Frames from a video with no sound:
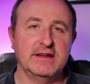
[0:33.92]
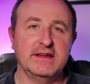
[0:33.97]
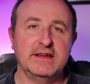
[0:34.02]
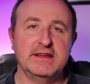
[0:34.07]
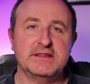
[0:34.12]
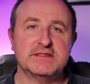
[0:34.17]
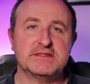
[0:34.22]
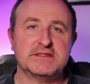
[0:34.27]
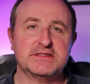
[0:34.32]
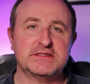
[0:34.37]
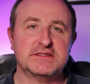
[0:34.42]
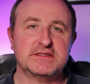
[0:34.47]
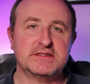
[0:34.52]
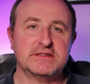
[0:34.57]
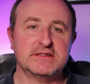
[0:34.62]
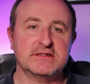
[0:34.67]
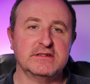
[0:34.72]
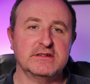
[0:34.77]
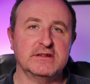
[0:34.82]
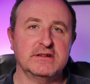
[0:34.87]

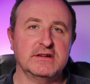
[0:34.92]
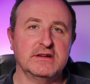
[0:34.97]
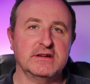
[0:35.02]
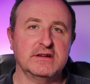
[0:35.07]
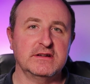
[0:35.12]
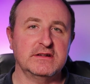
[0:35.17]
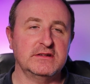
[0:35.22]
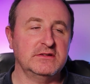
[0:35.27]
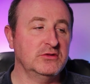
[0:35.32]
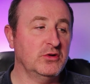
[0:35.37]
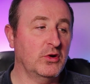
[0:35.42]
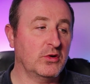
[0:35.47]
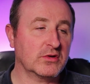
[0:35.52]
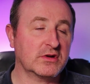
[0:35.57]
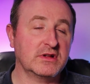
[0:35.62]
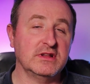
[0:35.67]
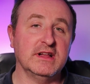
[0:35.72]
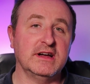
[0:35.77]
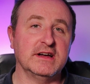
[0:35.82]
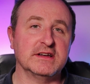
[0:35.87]
It's not a
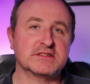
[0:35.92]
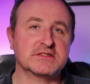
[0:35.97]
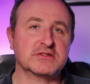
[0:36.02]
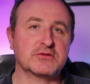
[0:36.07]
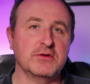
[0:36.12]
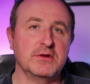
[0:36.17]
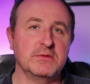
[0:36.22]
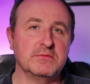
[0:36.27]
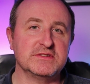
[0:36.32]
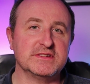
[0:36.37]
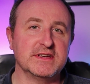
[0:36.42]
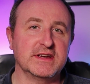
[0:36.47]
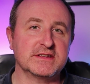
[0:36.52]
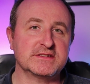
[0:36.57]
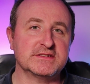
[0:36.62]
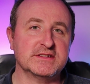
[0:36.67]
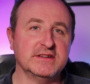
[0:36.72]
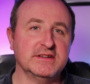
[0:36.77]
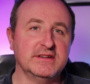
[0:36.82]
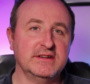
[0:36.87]
glass screen
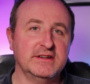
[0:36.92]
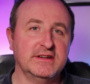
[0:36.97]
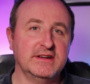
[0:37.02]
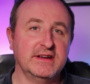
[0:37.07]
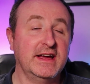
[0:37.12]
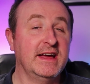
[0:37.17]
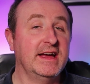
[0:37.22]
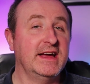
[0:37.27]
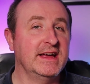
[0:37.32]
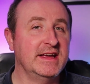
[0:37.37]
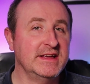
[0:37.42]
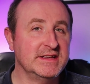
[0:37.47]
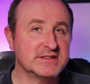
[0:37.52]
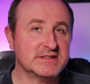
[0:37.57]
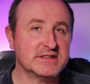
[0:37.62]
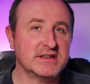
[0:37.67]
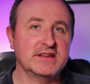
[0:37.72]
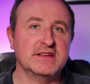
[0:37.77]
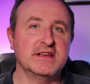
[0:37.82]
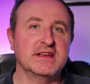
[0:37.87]
protector,
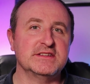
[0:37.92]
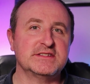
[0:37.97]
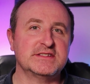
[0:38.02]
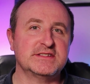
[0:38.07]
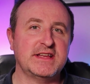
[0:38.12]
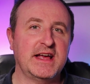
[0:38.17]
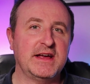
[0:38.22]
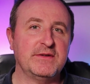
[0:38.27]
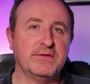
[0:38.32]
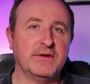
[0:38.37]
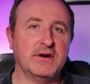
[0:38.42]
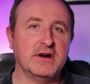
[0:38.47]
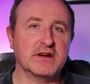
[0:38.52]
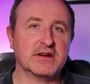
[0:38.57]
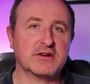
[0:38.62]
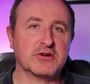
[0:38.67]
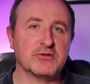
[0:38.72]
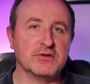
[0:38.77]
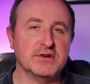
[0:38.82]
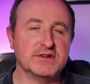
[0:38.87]
it's
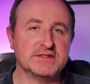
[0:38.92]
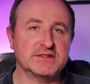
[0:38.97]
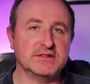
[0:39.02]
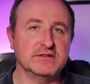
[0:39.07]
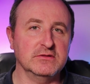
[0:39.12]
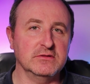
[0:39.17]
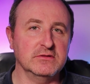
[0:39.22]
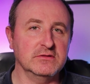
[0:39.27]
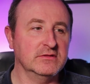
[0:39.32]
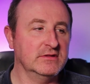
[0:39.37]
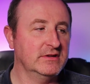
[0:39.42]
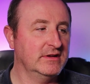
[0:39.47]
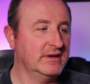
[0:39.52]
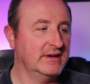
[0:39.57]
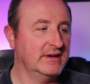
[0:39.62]
sapphire crystal.